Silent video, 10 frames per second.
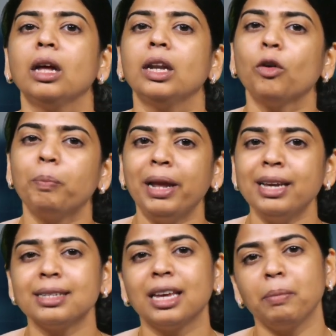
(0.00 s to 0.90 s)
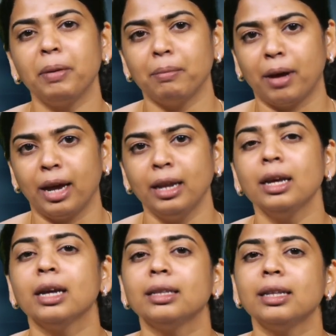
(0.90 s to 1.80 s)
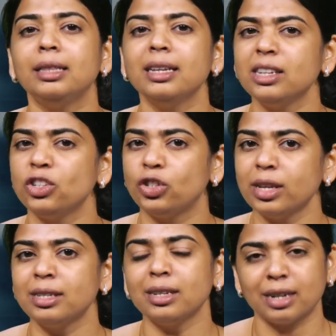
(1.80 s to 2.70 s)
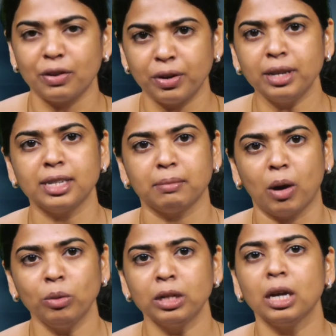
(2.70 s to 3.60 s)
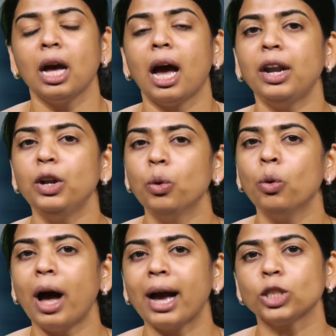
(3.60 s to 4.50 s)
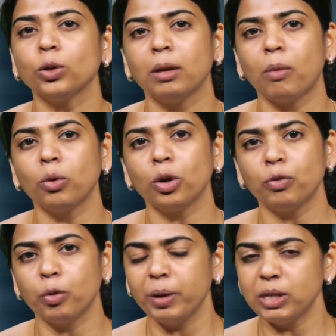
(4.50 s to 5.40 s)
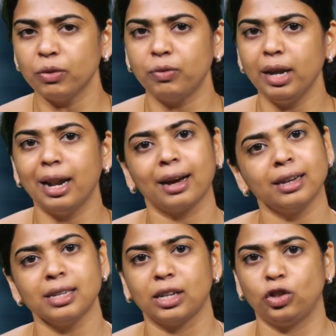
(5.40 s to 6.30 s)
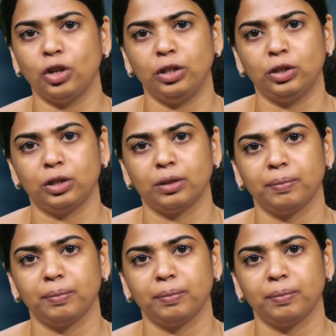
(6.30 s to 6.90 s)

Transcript: Now, please keep in mind that this is just a reference amount and no actual amount of rupees 50 lakh is exchanged.